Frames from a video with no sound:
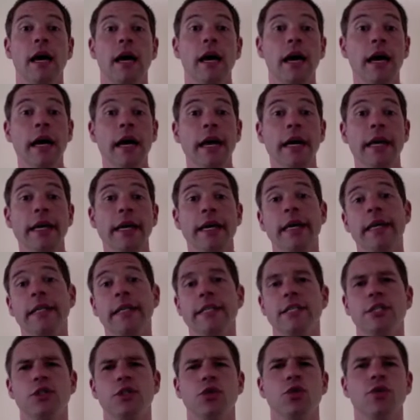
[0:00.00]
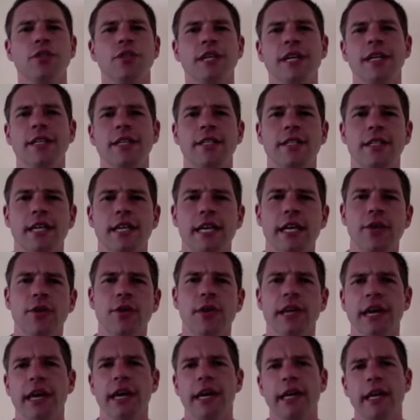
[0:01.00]
Hey, it's George Anderson here
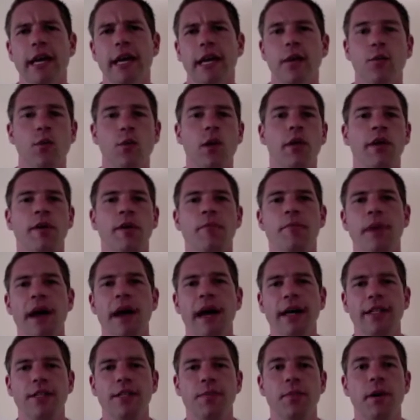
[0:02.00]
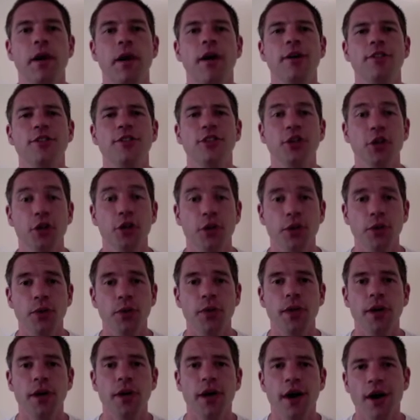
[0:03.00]
again, and welcome back to part
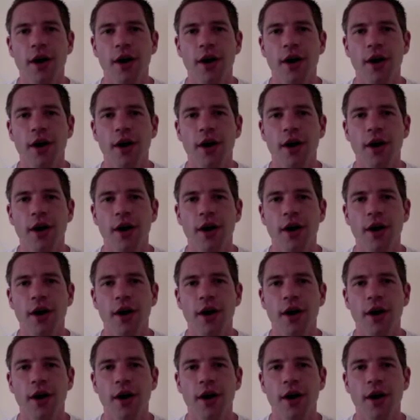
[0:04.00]
two